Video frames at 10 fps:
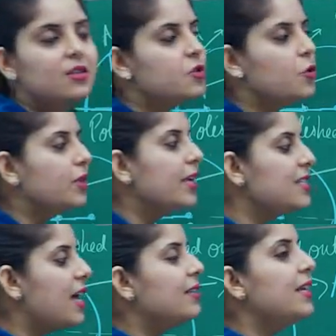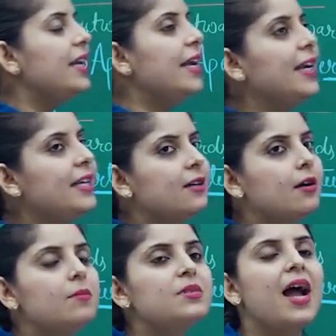So these are the 8
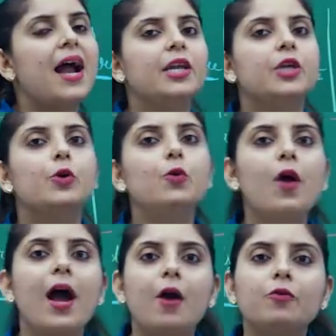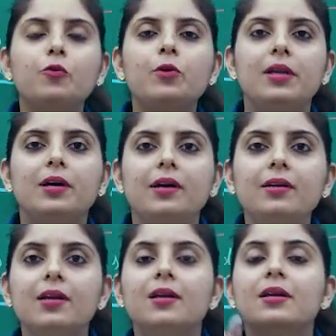terms, and you have to learn
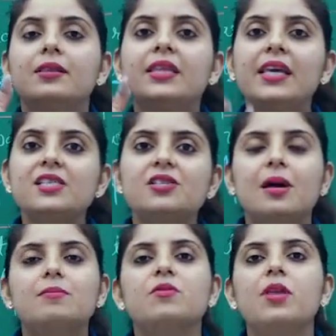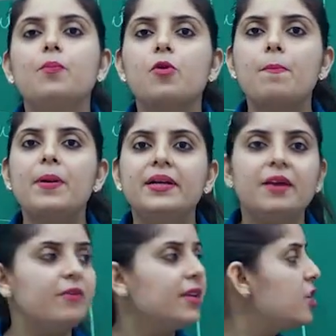these terms with a proper
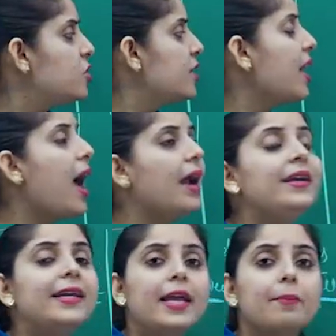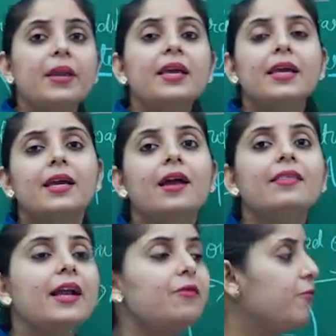definition and labeling here,
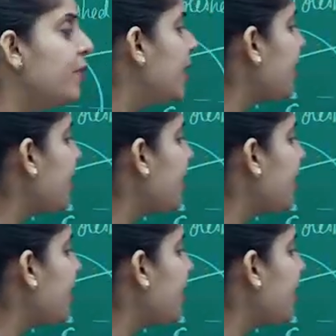that where